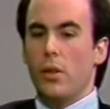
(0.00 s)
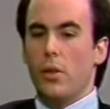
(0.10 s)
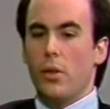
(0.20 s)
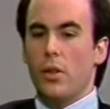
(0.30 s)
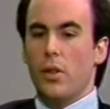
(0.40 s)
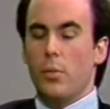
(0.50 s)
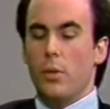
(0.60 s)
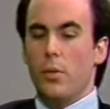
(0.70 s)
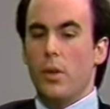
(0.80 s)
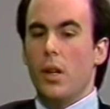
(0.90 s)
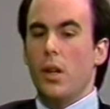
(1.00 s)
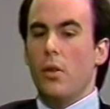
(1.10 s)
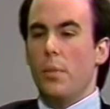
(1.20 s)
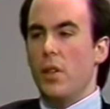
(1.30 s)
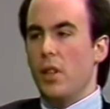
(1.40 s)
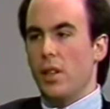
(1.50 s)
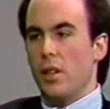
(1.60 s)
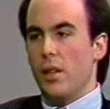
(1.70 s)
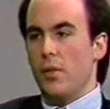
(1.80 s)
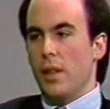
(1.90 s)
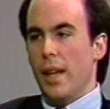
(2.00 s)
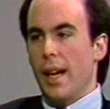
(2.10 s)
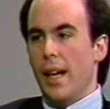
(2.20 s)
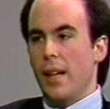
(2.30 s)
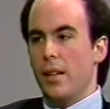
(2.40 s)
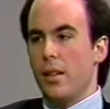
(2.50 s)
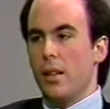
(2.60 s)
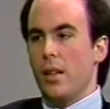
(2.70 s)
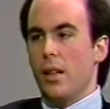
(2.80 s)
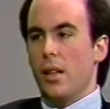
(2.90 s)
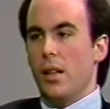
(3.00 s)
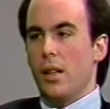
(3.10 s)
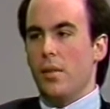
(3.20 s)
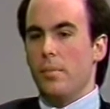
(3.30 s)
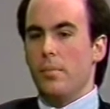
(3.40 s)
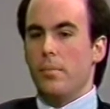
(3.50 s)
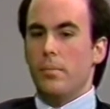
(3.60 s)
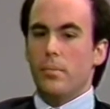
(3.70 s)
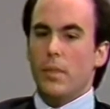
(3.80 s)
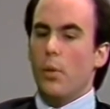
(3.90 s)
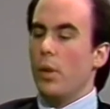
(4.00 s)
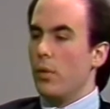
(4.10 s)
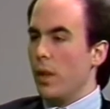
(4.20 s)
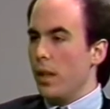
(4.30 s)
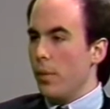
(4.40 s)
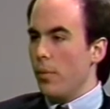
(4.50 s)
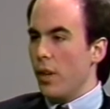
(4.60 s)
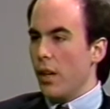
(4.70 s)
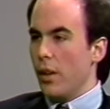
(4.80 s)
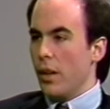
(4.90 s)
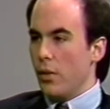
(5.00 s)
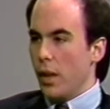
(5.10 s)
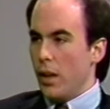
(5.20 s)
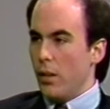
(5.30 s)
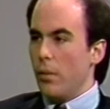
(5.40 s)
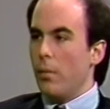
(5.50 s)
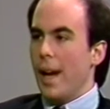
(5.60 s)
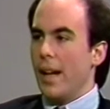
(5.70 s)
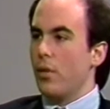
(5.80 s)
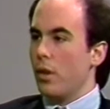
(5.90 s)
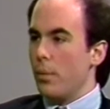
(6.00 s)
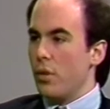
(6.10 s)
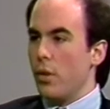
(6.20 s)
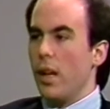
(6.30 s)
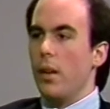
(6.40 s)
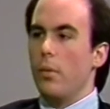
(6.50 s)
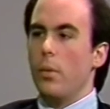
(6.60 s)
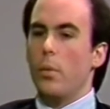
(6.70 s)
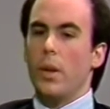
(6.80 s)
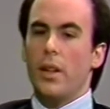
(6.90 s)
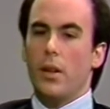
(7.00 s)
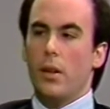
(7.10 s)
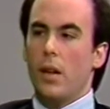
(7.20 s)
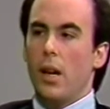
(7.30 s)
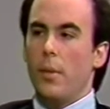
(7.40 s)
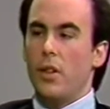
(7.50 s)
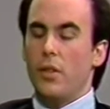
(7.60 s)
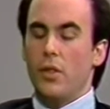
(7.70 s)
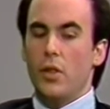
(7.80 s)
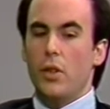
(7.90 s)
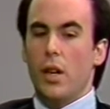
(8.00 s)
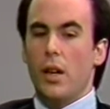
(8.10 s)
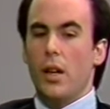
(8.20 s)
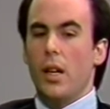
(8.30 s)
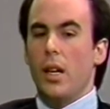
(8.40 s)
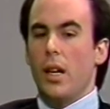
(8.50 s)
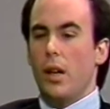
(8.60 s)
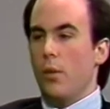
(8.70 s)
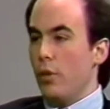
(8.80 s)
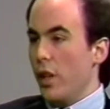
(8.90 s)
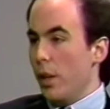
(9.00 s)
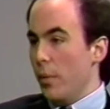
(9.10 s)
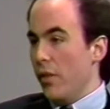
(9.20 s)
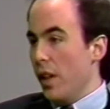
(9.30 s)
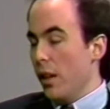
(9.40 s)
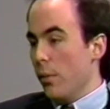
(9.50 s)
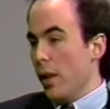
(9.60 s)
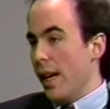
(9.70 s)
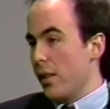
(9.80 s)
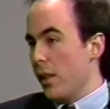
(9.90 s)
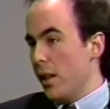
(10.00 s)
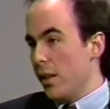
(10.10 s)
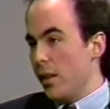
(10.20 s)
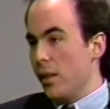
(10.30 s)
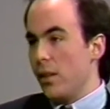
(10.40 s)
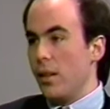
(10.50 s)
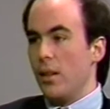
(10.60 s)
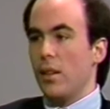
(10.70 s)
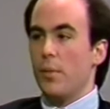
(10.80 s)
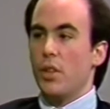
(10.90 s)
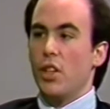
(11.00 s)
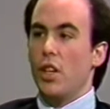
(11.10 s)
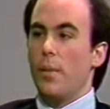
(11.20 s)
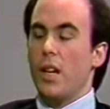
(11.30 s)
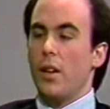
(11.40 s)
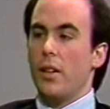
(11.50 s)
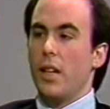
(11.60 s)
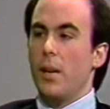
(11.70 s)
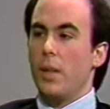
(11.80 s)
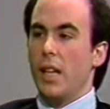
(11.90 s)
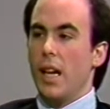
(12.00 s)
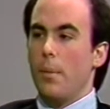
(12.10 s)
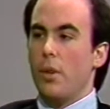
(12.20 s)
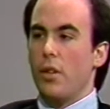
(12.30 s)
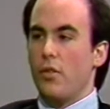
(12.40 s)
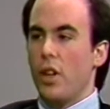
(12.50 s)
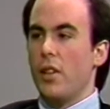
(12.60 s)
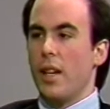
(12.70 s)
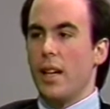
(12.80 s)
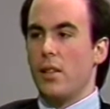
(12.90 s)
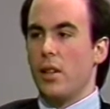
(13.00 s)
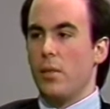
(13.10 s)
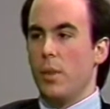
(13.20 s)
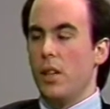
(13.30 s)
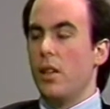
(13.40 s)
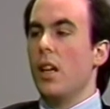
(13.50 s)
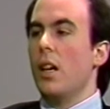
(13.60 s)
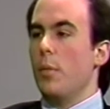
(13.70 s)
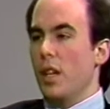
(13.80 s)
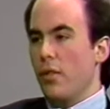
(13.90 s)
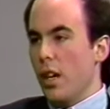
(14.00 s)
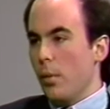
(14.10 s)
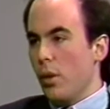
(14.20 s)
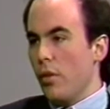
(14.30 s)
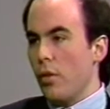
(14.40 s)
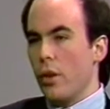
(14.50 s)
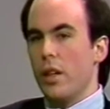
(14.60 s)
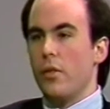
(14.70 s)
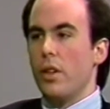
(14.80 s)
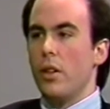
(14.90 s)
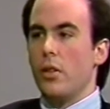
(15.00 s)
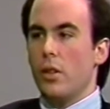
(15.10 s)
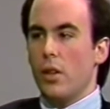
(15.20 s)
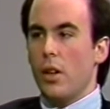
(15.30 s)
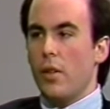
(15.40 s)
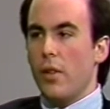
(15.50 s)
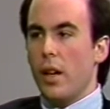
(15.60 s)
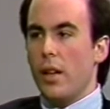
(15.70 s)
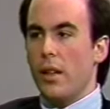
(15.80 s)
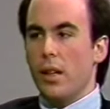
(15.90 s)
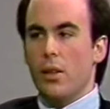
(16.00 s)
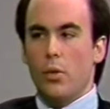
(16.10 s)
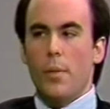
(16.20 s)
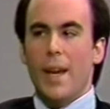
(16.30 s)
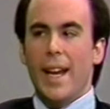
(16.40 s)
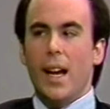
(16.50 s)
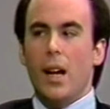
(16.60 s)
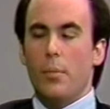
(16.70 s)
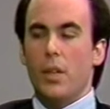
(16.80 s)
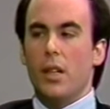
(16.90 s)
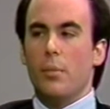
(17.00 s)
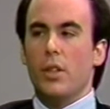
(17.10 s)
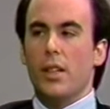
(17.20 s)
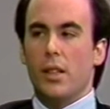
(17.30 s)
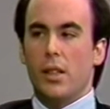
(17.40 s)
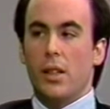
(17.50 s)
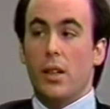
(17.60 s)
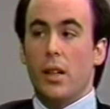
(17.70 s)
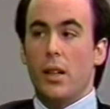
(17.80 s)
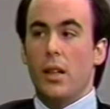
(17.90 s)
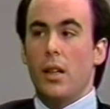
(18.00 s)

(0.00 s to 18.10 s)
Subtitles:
as sources would be sensitive to that. We treat them fairly, try to accurately portray what their comments and views are, and hopefully they'll be available. Access is something you hear about all the time in the Capitol, and for us, access means being available for interviews to clarify things that we may not be completely clear on.